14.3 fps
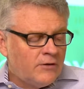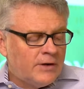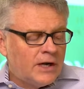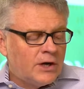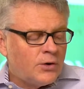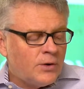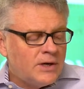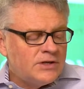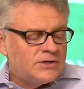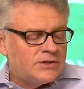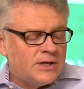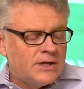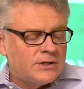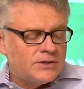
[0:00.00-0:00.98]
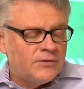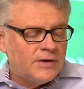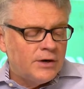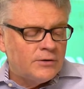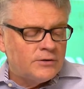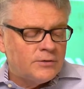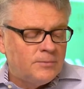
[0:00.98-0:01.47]
have an increased sense of
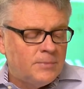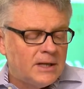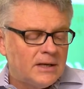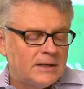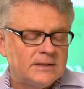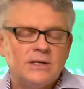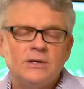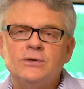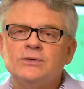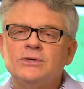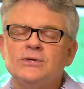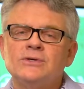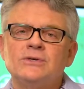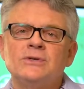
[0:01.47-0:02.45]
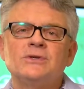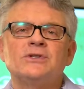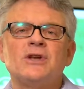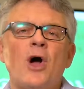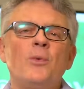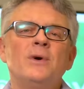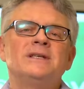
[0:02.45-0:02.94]
irritability. You're
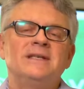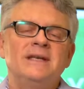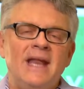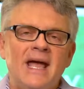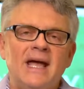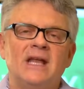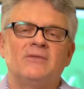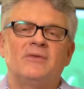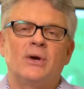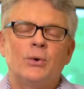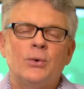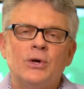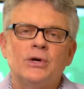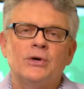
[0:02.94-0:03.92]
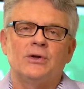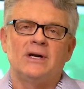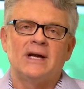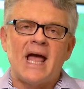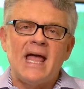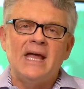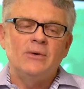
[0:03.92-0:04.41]
just always negative and critical
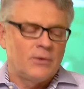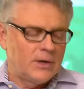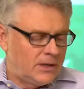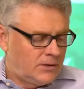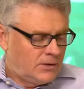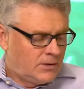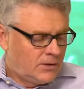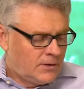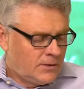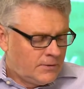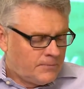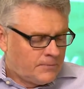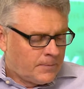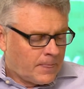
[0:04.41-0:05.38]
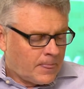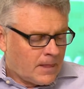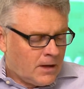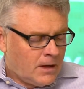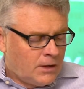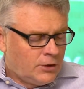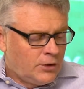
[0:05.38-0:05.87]
and angry.
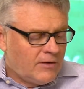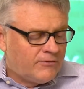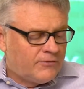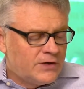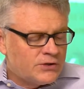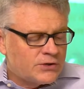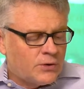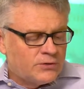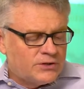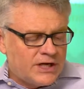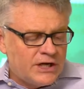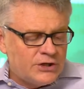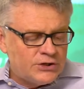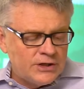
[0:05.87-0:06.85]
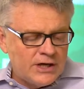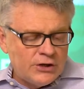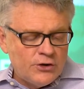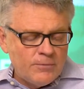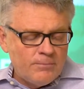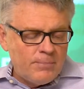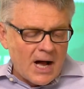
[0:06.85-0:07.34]
You have physical tension in
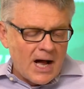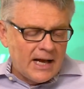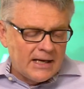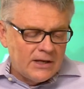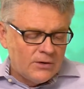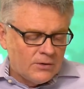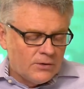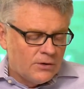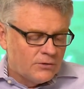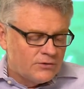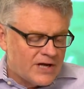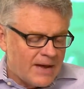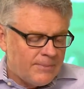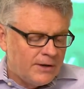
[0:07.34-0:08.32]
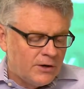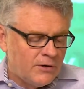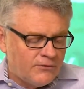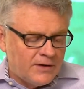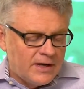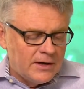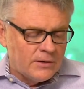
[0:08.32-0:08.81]
your body. You're tapping your
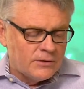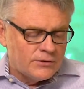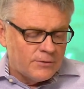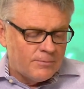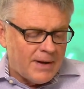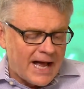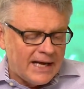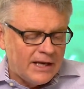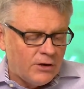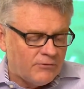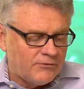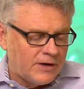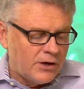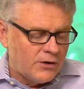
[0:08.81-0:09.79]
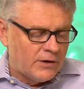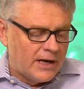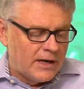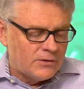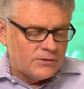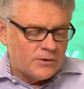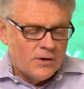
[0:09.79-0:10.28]
fingers or biting your
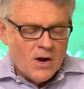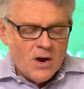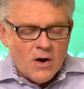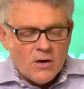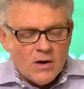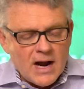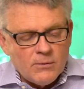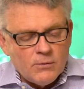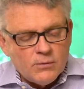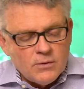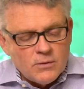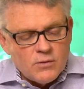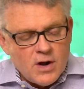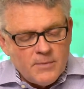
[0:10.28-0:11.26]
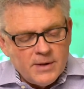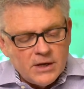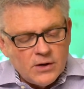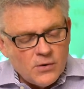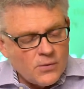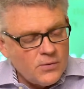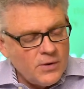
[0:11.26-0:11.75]
fingernails or
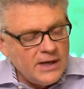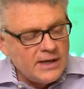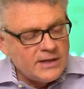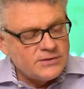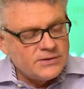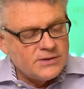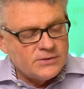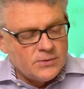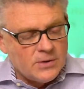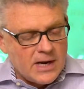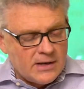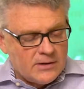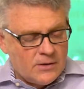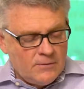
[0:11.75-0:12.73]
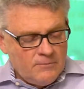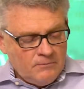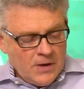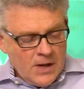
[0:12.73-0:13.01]
rubbing your wrist is what I do.